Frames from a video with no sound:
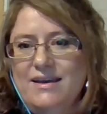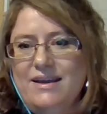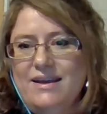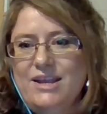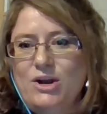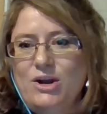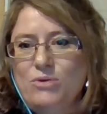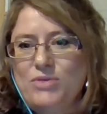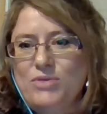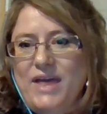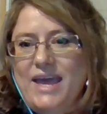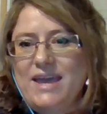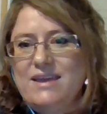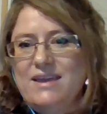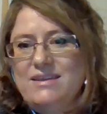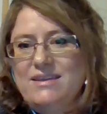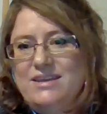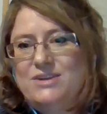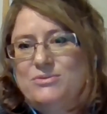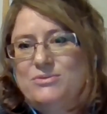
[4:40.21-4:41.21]

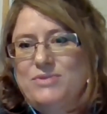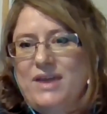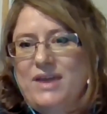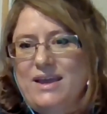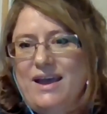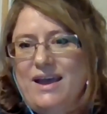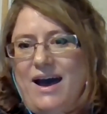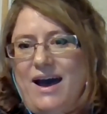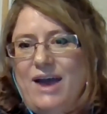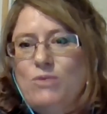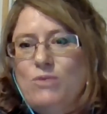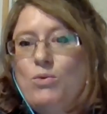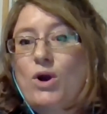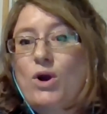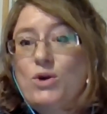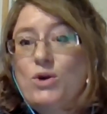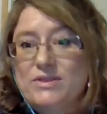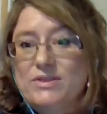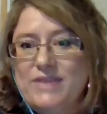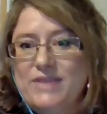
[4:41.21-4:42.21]
I
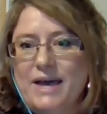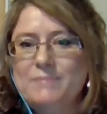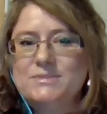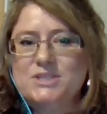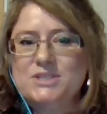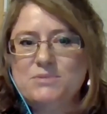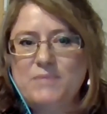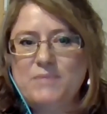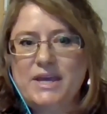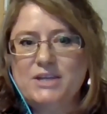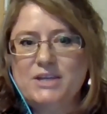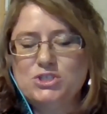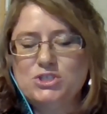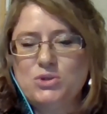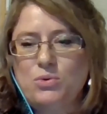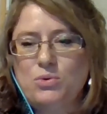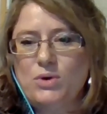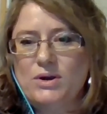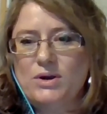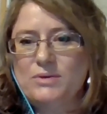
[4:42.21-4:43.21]
work with them to make
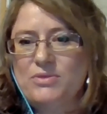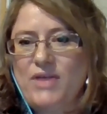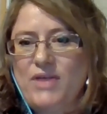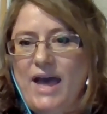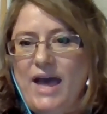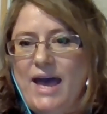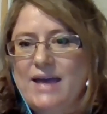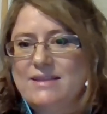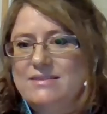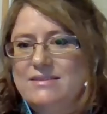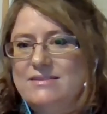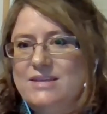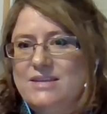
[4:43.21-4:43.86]
sure that,